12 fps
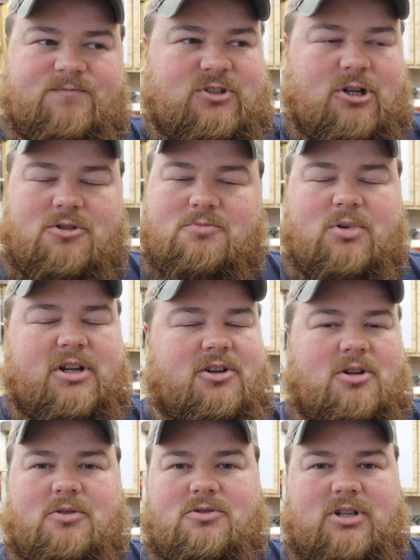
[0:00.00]
Don't bring
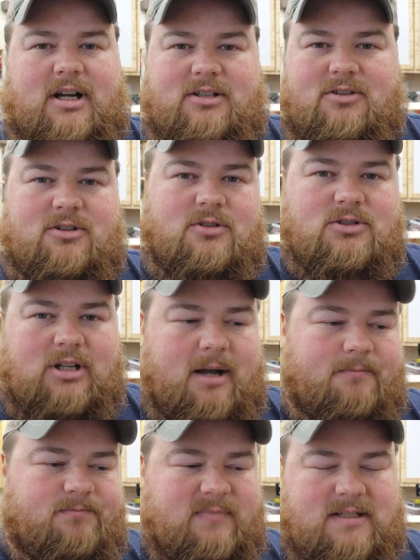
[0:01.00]
your old junk to a new
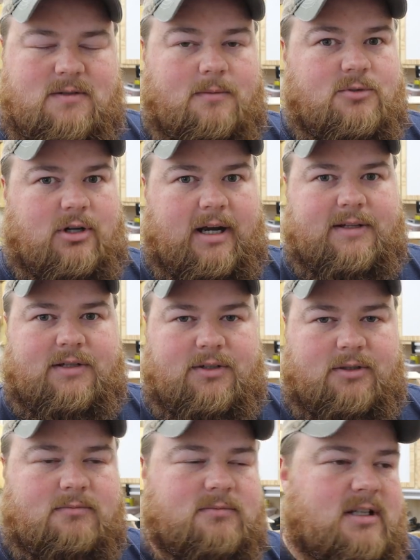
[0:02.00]
shop. That's what I'm trying to
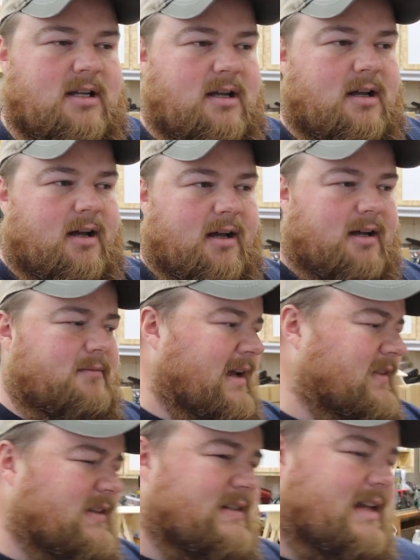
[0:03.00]
do. Uh,
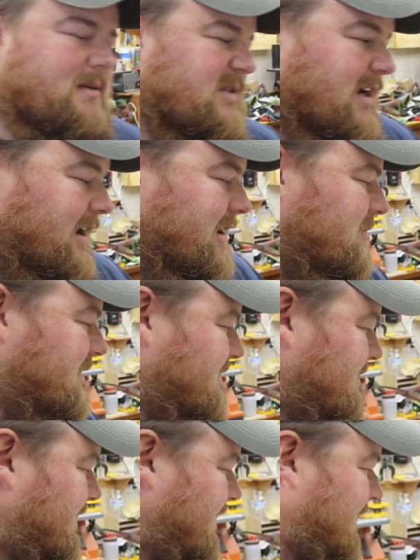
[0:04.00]
at the same time,
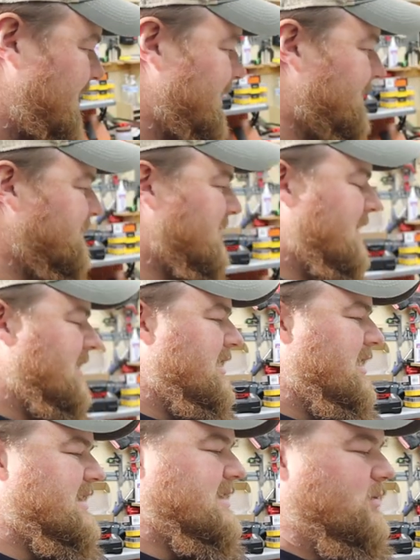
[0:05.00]
um,
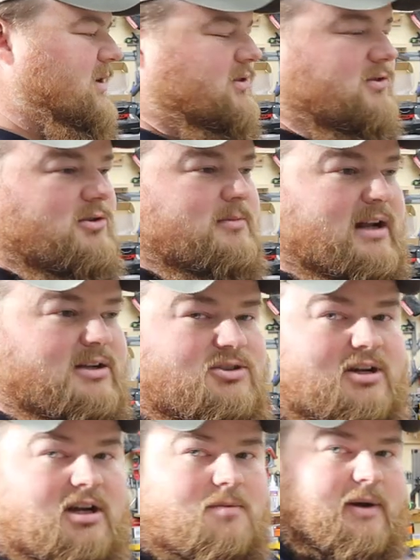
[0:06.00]
as I went through my
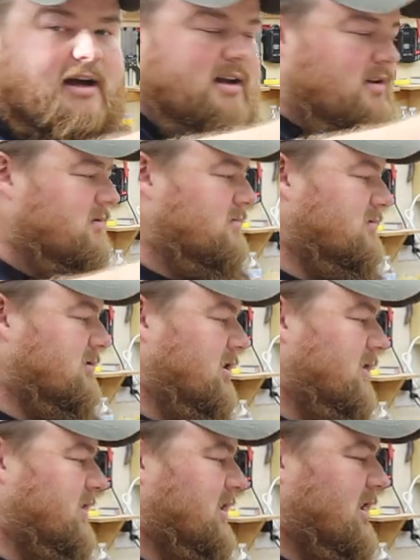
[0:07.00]
junk pile
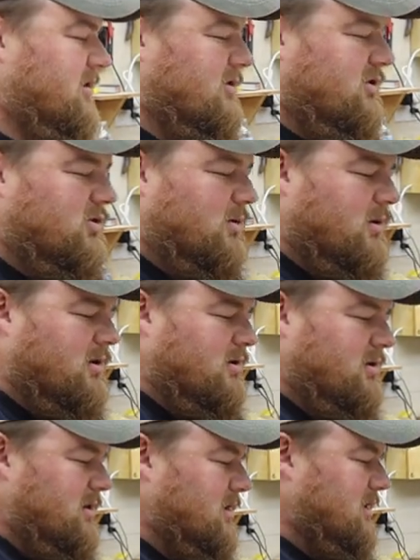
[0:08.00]
over there at the door,
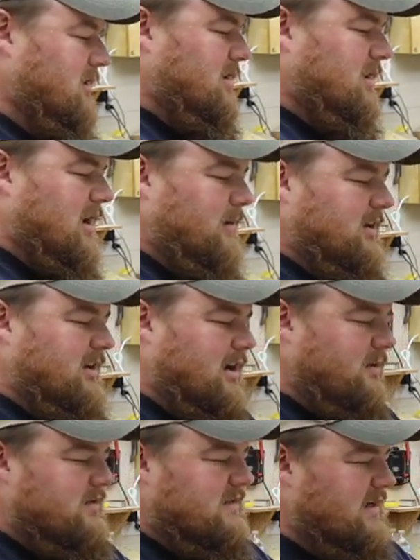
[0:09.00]
I mean,
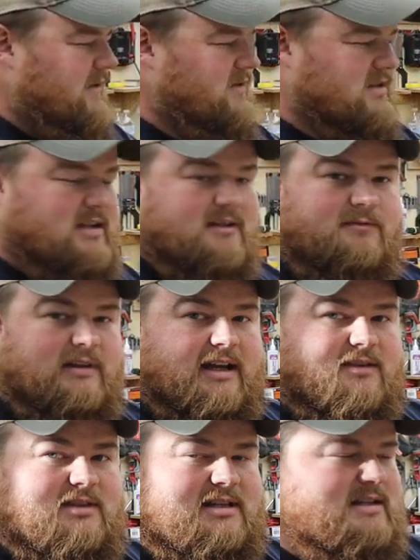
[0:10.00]
I was saving stuff
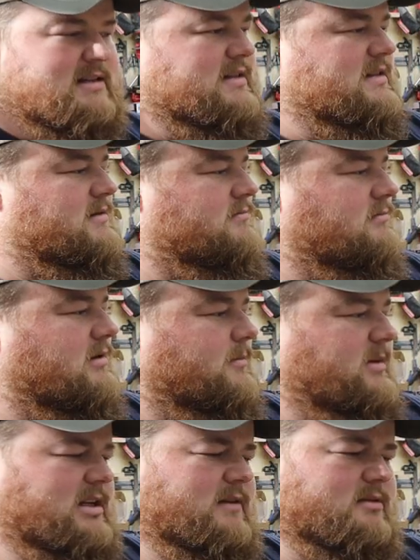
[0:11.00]
like this. I
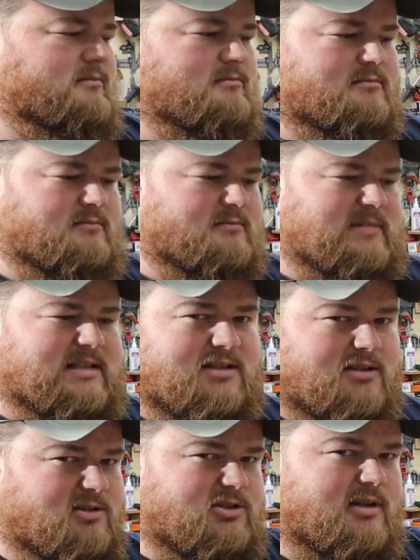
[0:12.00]
mean, given that's a
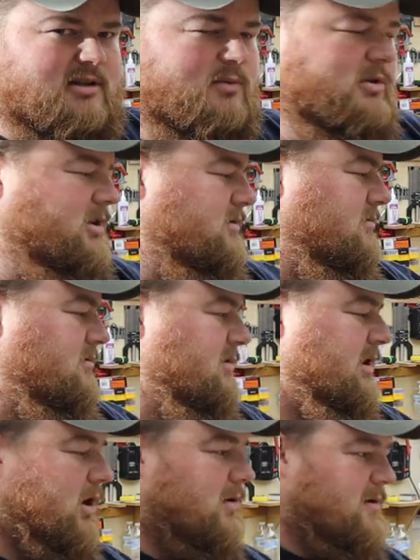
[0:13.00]
good chunk of wood,
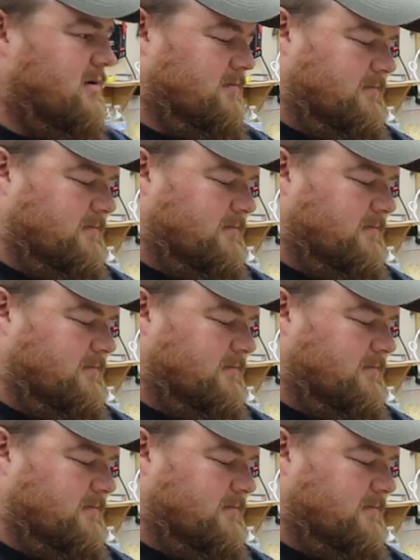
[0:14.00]
oak,